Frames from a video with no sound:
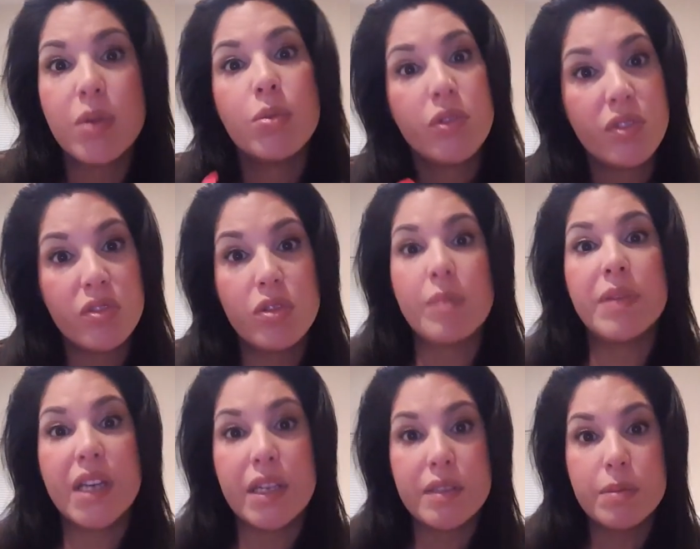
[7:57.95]
which is
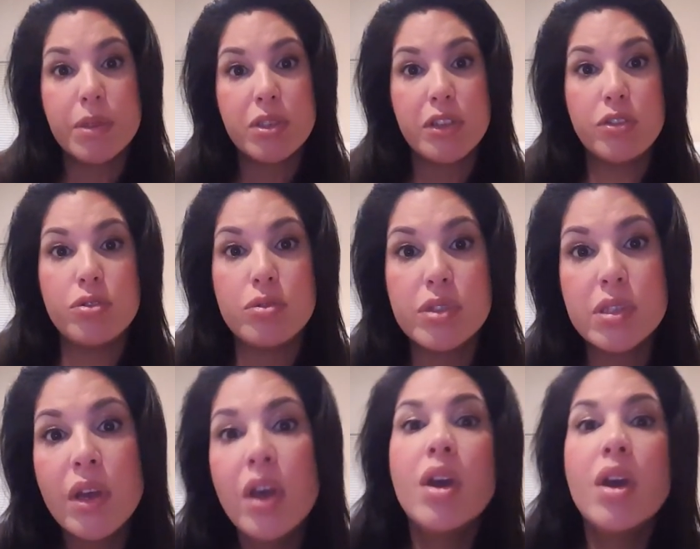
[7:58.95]
something I typically use,